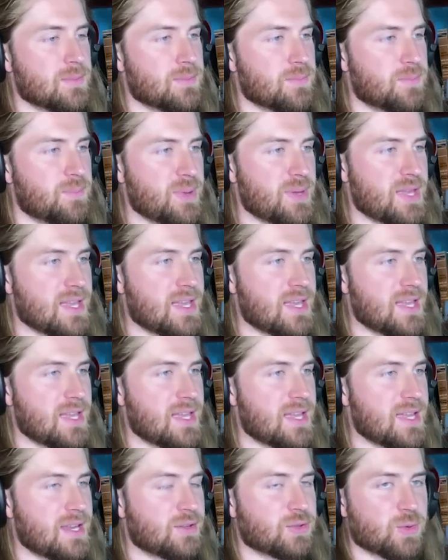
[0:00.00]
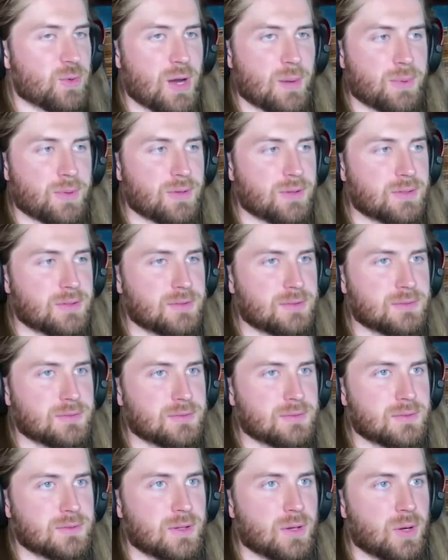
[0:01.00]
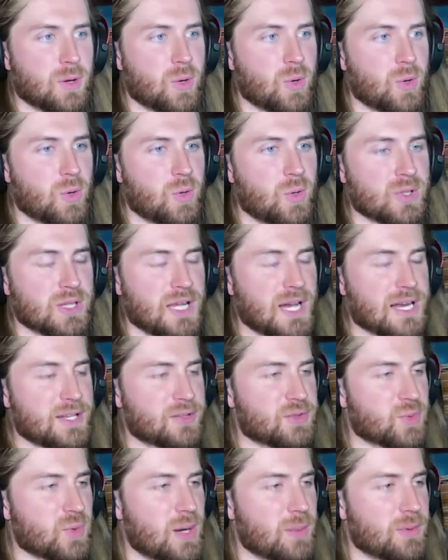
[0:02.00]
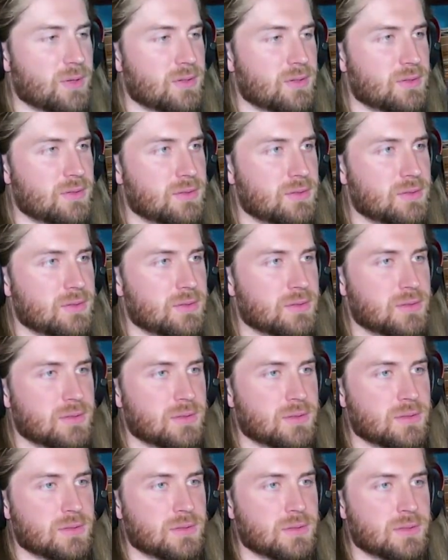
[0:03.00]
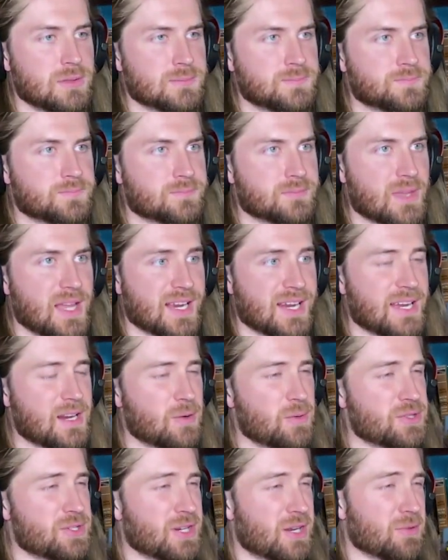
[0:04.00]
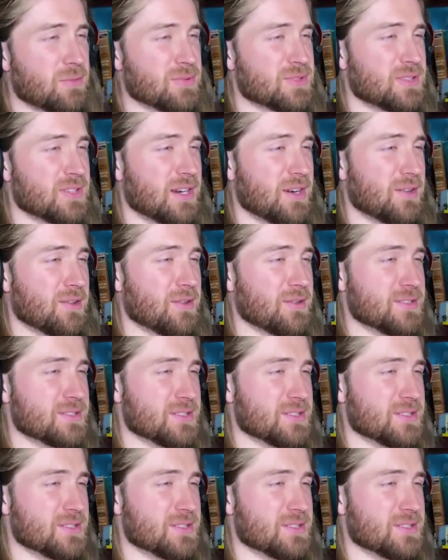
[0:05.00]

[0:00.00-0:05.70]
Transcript: Big trouble. Whole lot of trouble. I kind of wish I could recycle all these